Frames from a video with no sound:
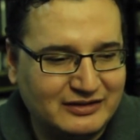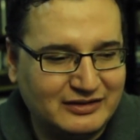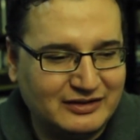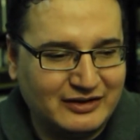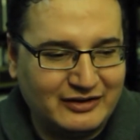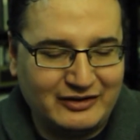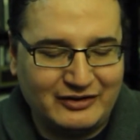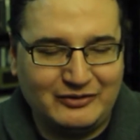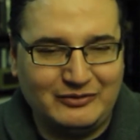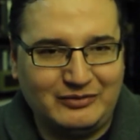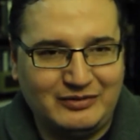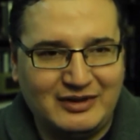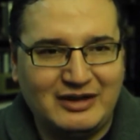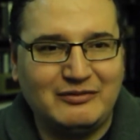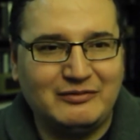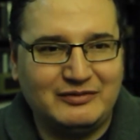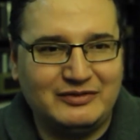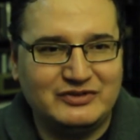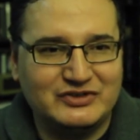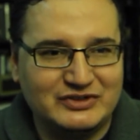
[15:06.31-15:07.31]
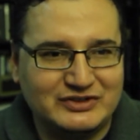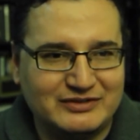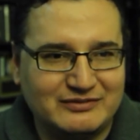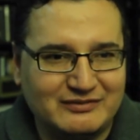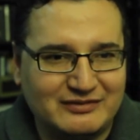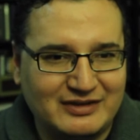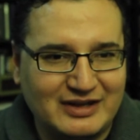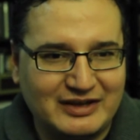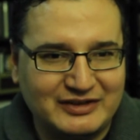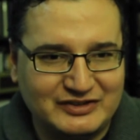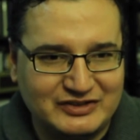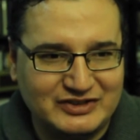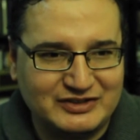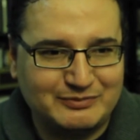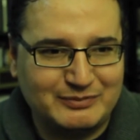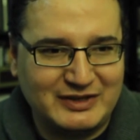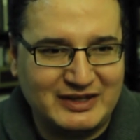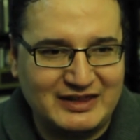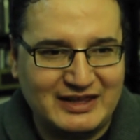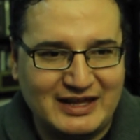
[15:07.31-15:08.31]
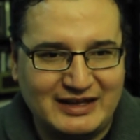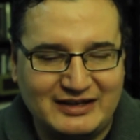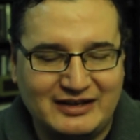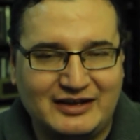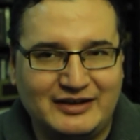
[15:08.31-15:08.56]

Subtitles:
you know, they would just, I'd just be that